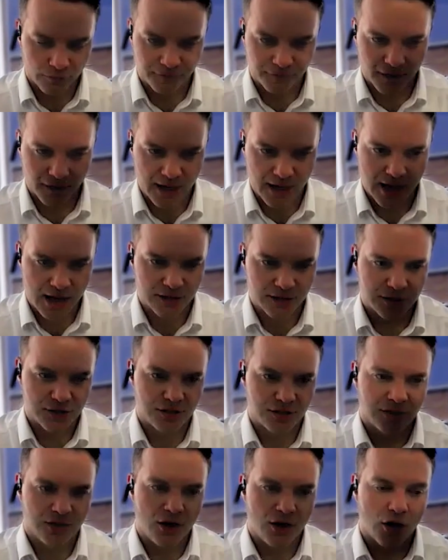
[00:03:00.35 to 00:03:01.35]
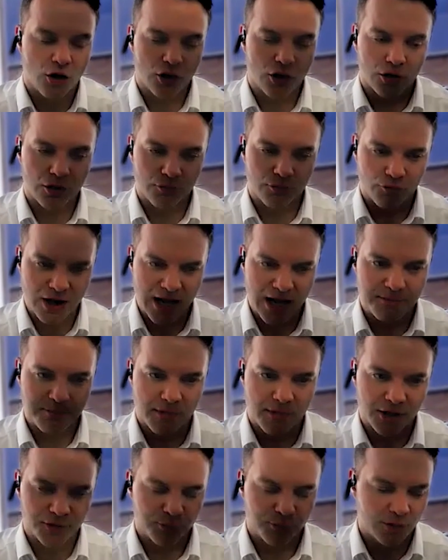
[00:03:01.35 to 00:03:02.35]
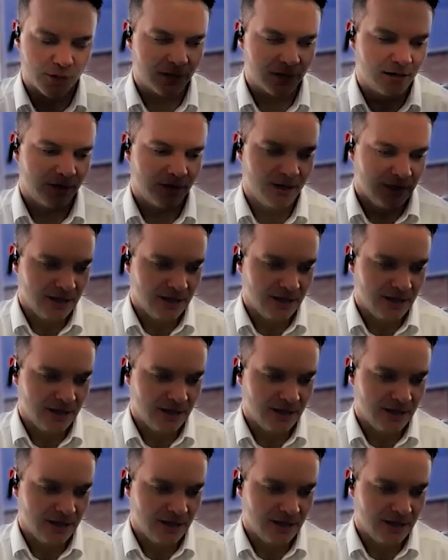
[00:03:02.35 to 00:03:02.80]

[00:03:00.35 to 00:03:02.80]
fly ash or red mud, where